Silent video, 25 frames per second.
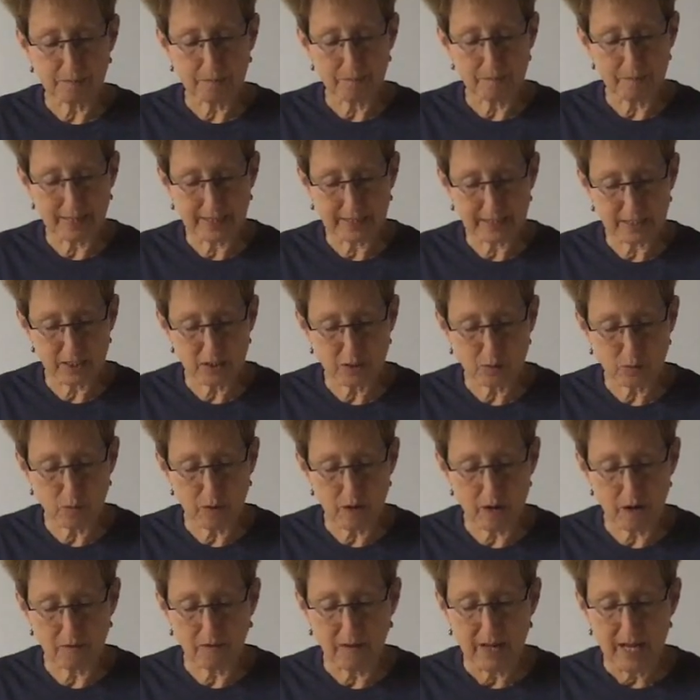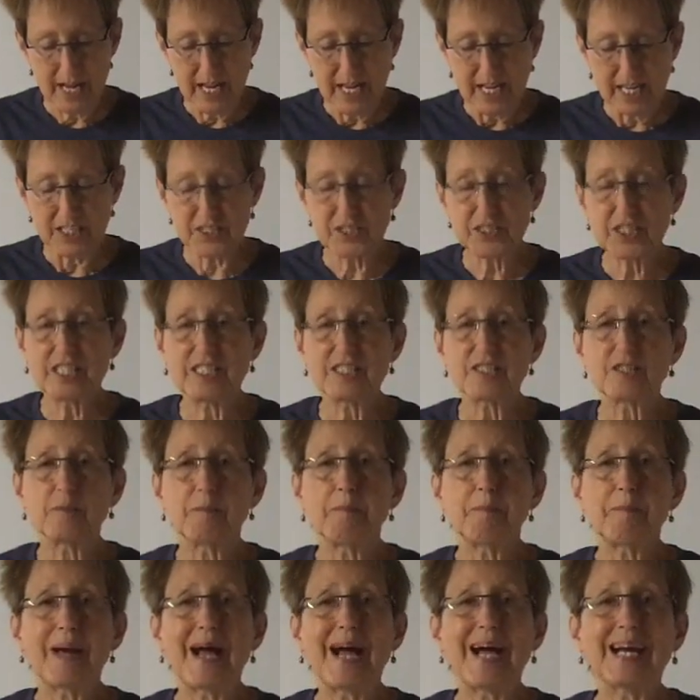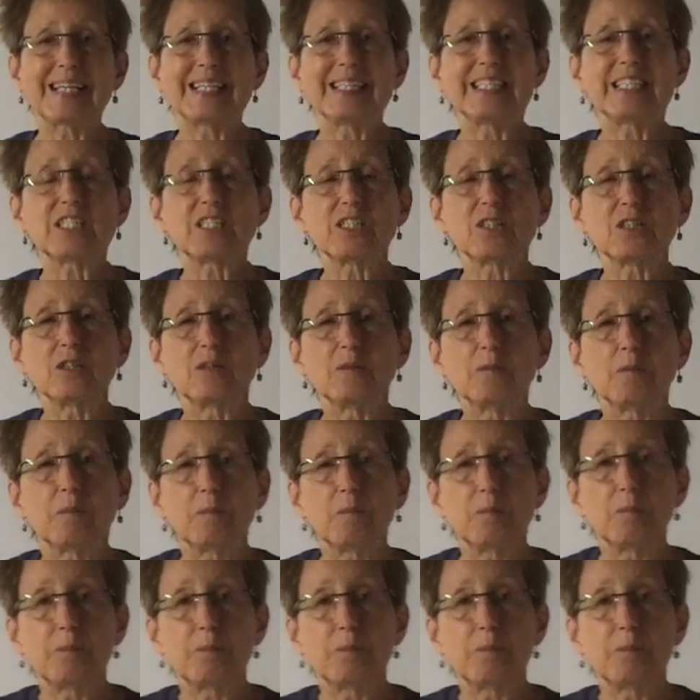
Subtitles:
minus 12 and change it back into the